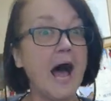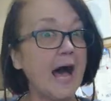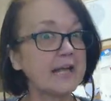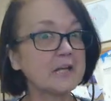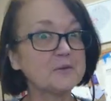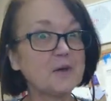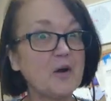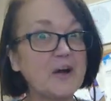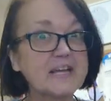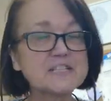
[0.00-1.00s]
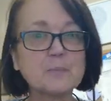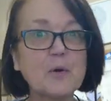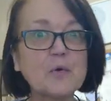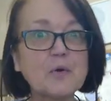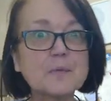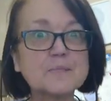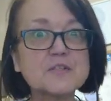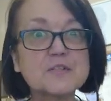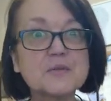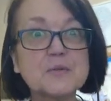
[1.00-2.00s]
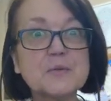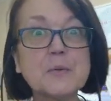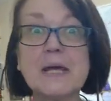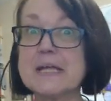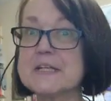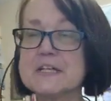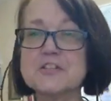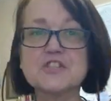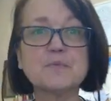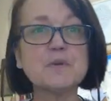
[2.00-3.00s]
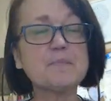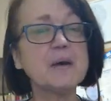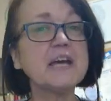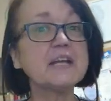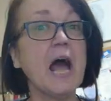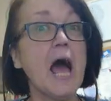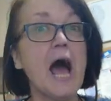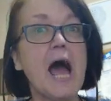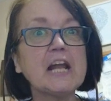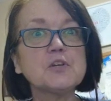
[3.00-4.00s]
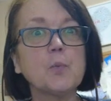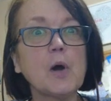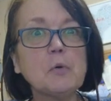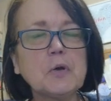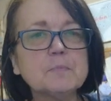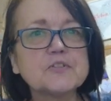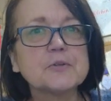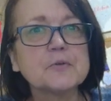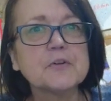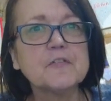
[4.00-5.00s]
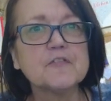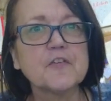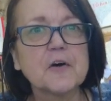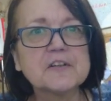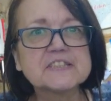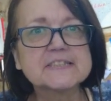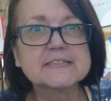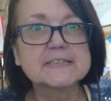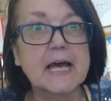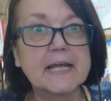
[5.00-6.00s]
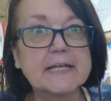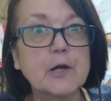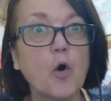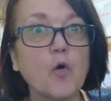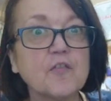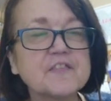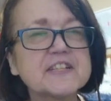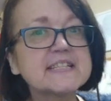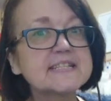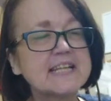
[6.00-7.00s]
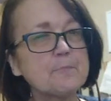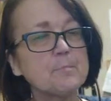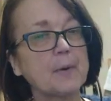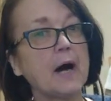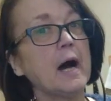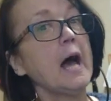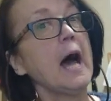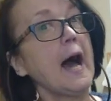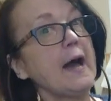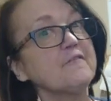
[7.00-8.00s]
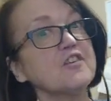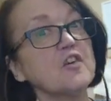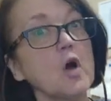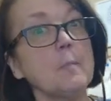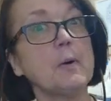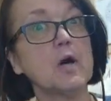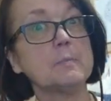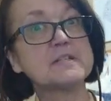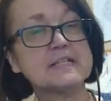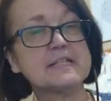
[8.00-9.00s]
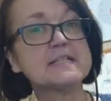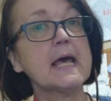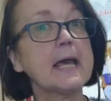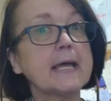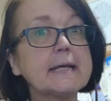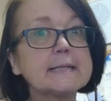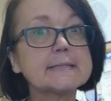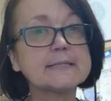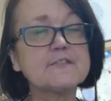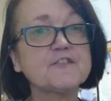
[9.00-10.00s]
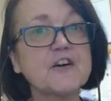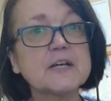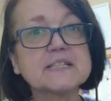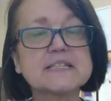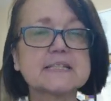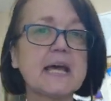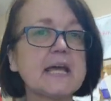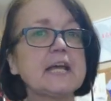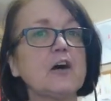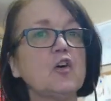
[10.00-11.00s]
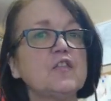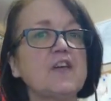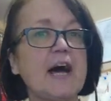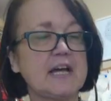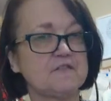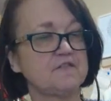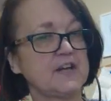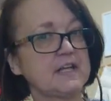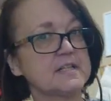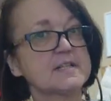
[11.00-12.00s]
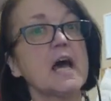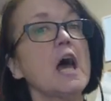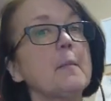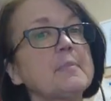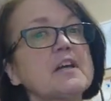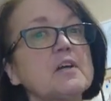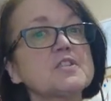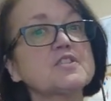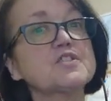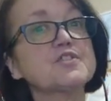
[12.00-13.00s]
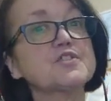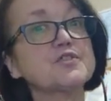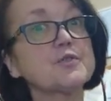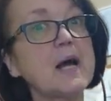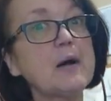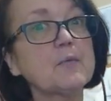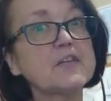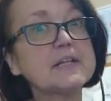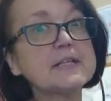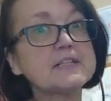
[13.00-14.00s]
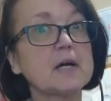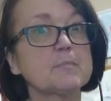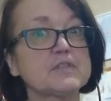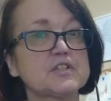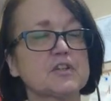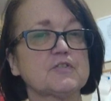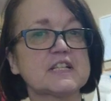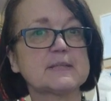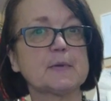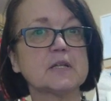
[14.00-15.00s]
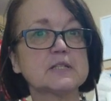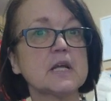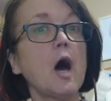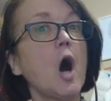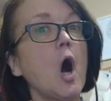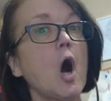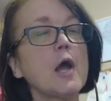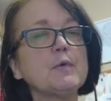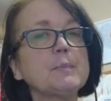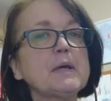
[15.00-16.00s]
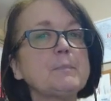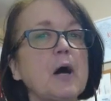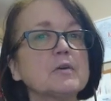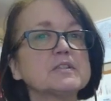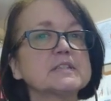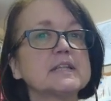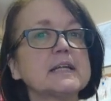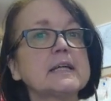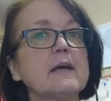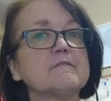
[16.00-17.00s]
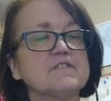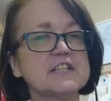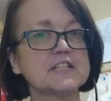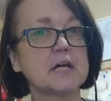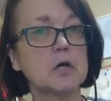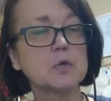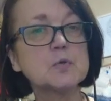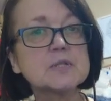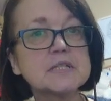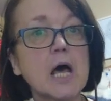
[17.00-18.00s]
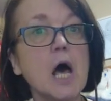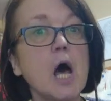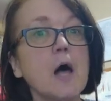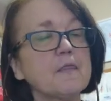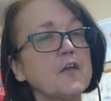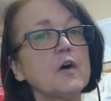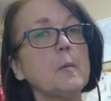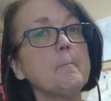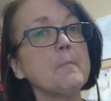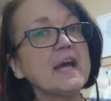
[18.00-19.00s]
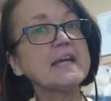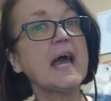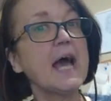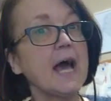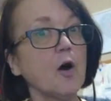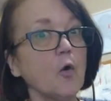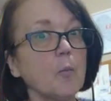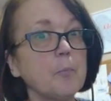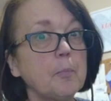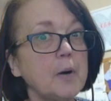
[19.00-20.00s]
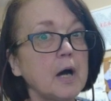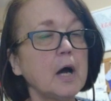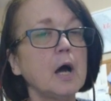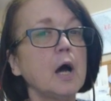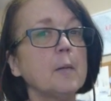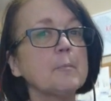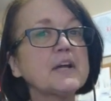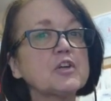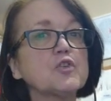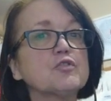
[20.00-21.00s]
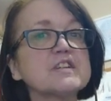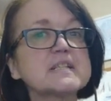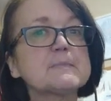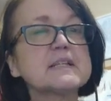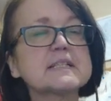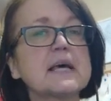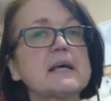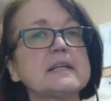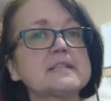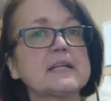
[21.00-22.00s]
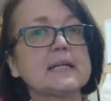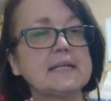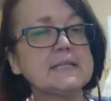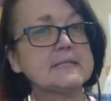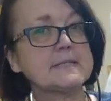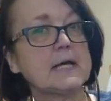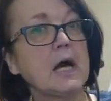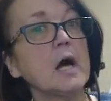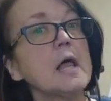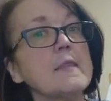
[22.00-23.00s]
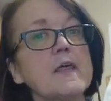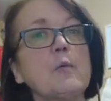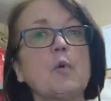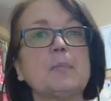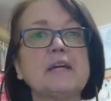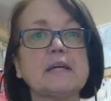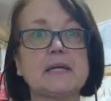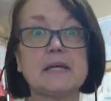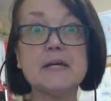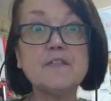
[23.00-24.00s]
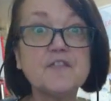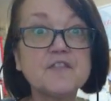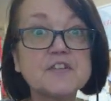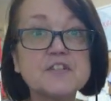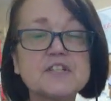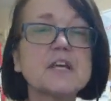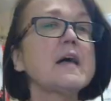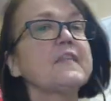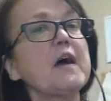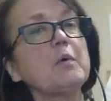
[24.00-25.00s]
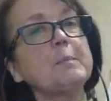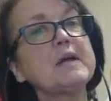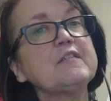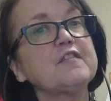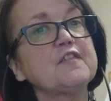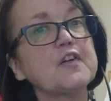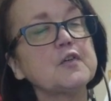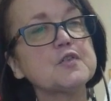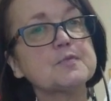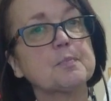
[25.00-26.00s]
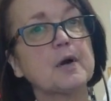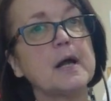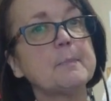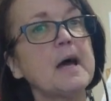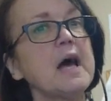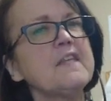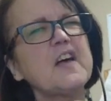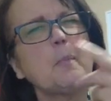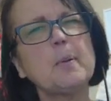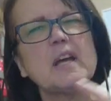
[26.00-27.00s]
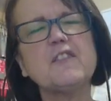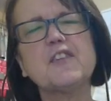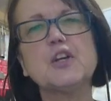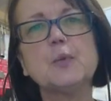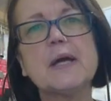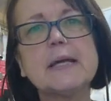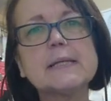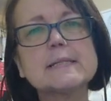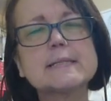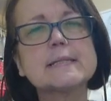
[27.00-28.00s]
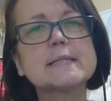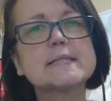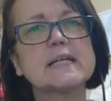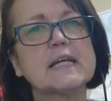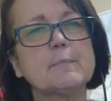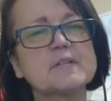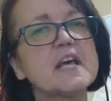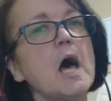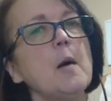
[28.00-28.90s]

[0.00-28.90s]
Hello guys, welcome to In the Kitchen with Penn, and welcome to the first day of December. And for our purposes, it's the first day of Advent, because throughout the lead up to Christmas, I will be posting videos that may help make your Christmas a little easier. There will be gifts, there will be food prep, there'll be a few hints and tips.